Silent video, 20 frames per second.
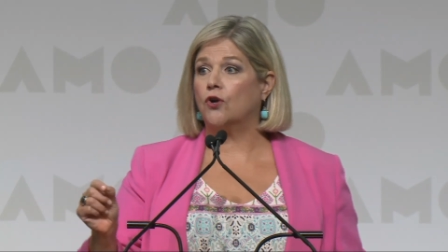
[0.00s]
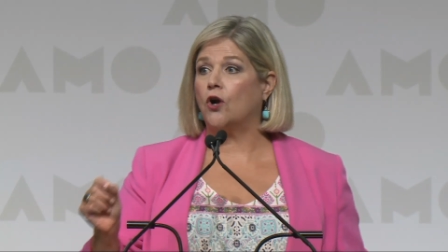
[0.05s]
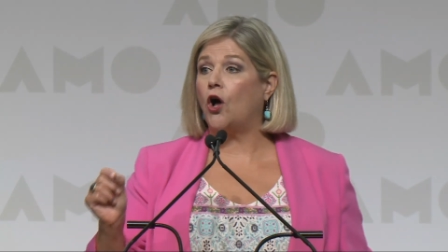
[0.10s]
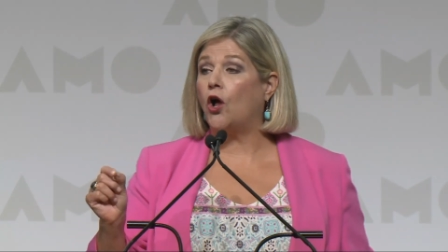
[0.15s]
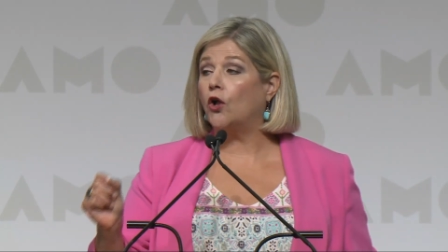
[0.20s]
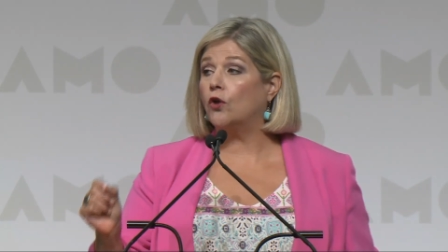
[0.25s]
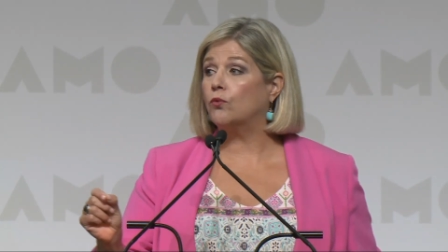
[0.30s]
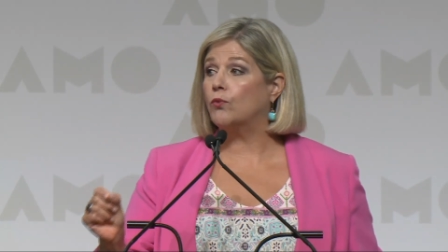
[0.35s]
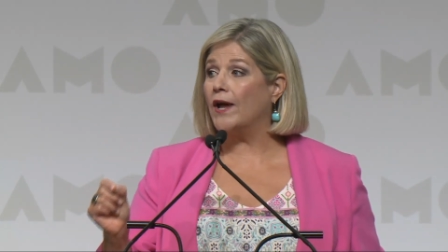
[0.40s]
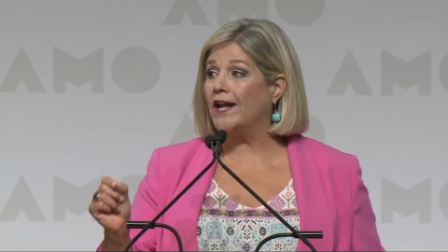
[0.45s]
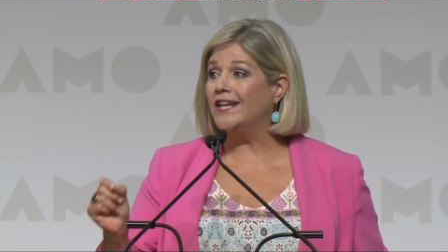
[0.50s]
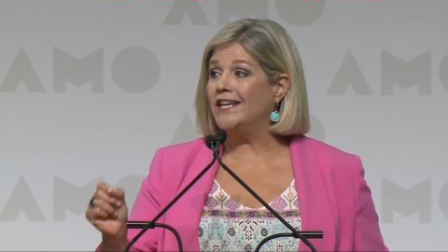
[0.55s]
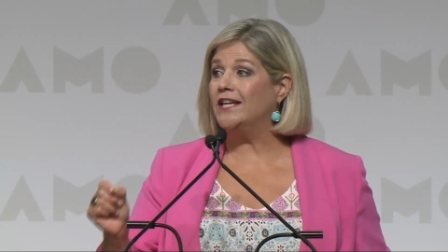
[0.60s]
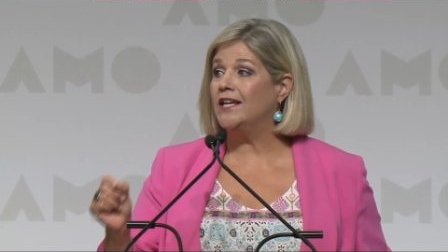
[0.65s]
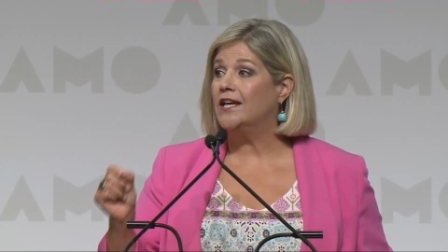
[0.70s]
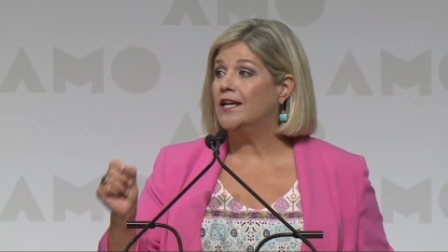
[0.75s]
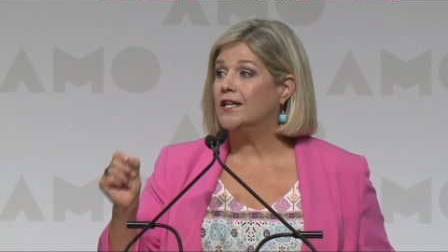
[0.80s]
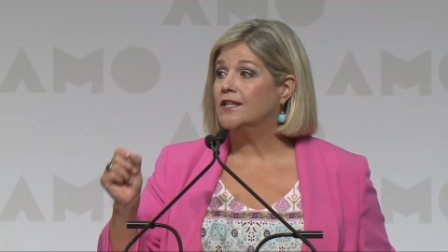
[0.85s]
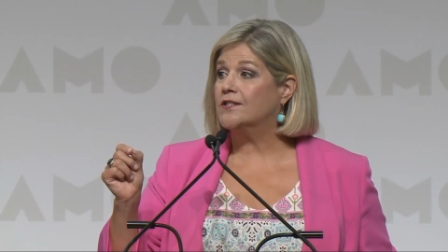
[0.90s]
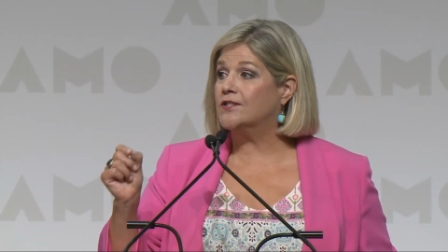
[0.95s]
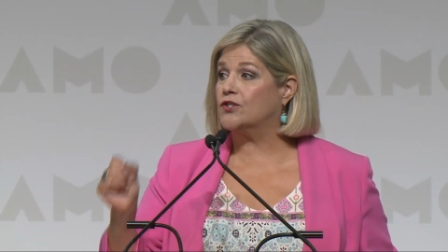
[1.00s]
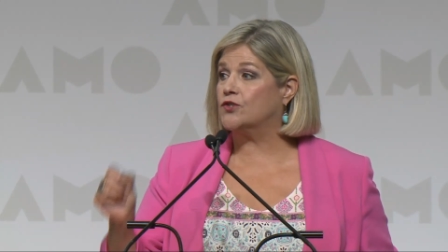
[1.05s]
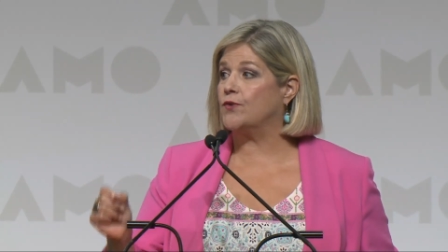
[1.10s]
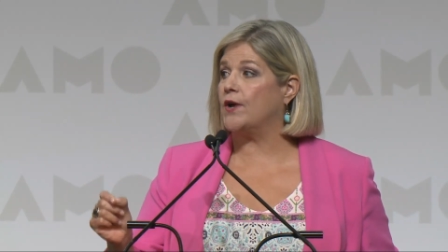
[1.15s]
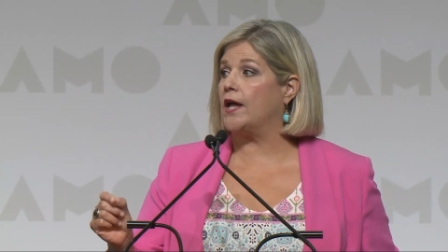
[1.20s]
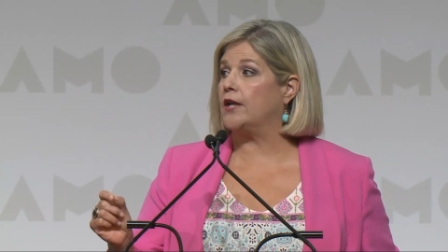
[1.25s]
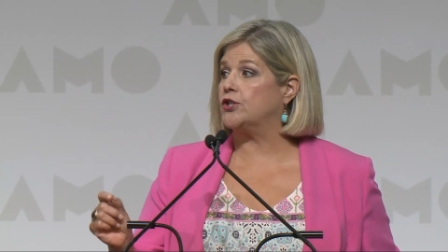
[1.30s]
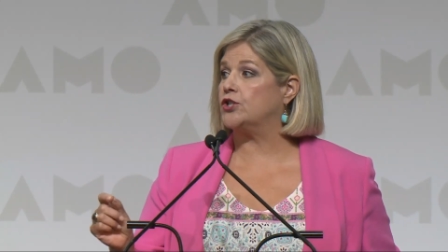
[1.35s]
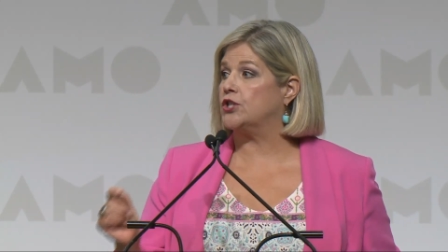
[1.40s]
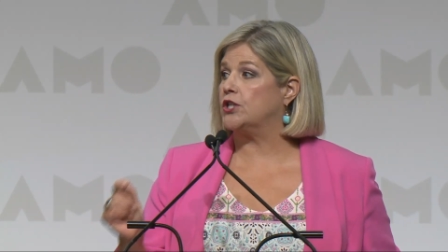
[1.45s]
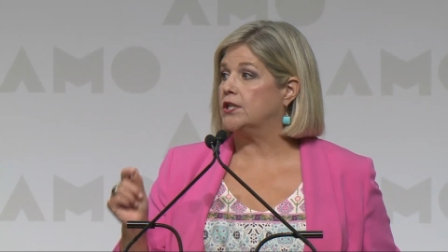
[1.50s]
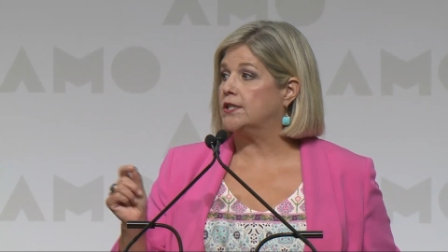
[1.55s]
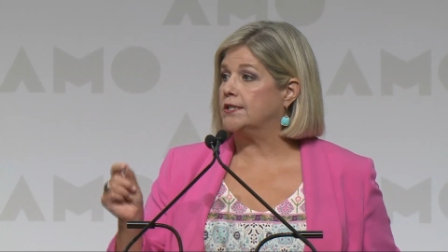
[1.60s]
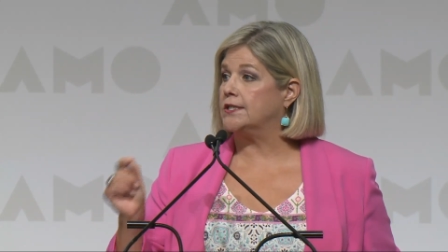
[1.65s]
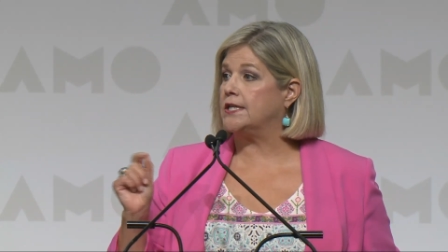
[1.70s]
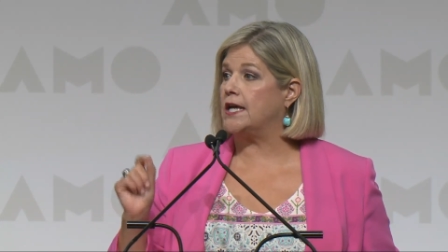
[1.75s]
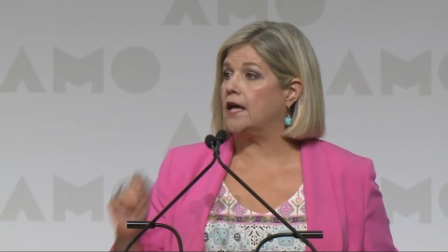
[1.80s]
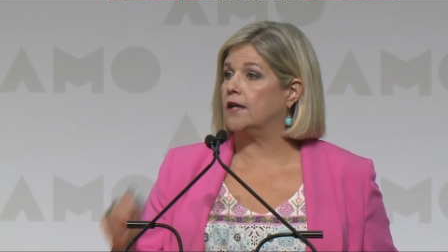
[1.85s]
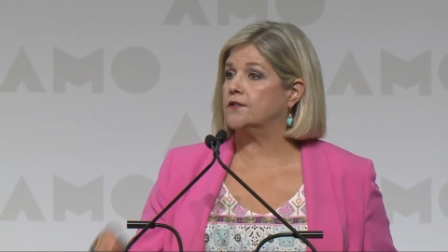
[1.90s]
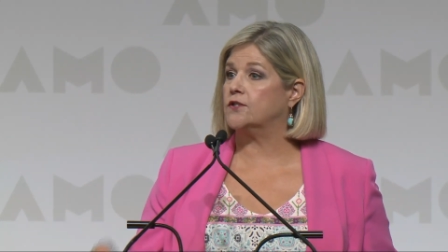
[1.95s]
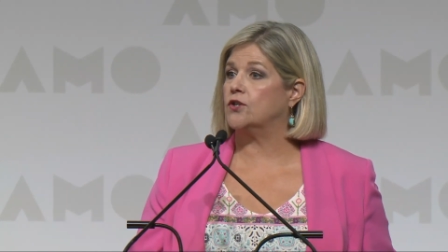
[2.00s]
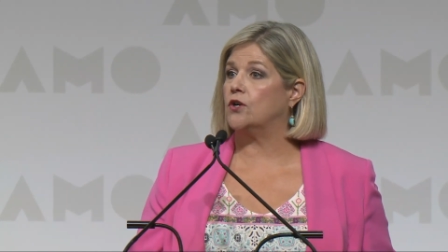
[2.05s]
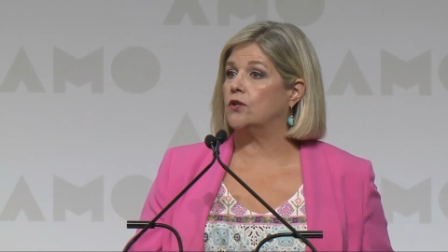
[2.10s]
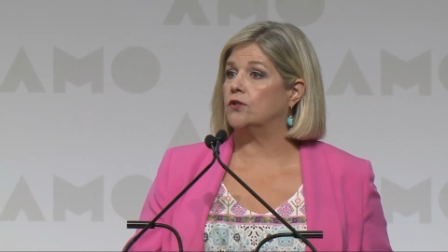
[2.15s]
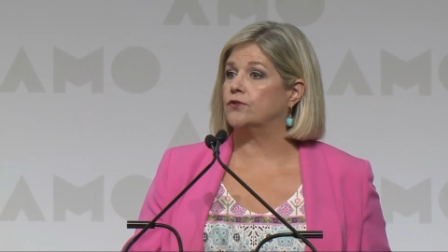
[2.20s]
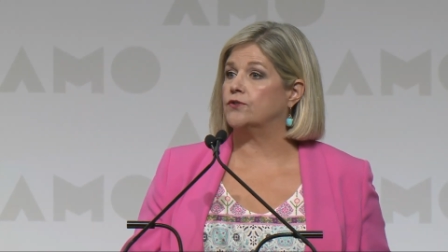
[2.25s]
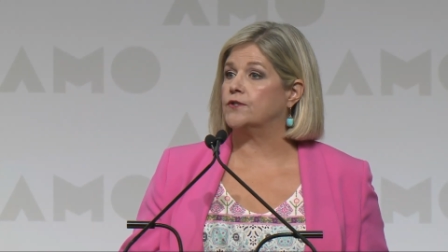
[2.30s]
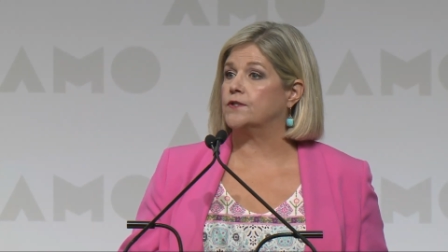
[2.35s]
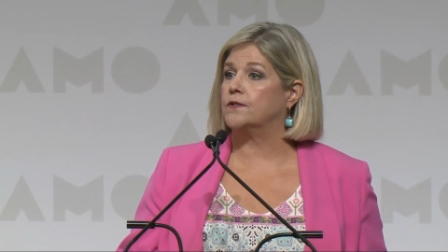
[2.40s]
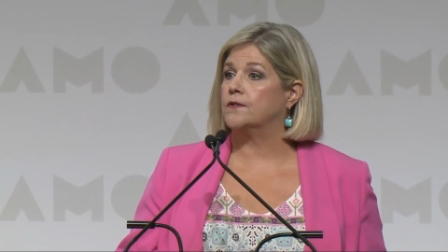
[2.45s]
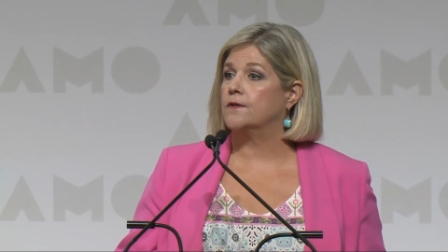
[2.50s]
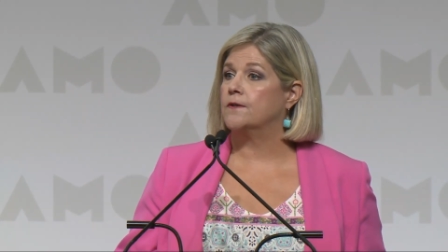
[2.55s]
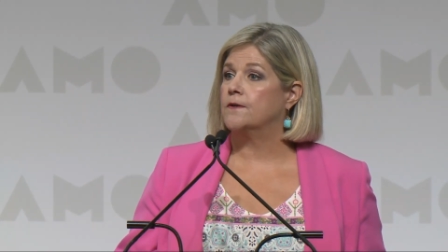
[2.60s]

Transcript: already stretched tax dollars.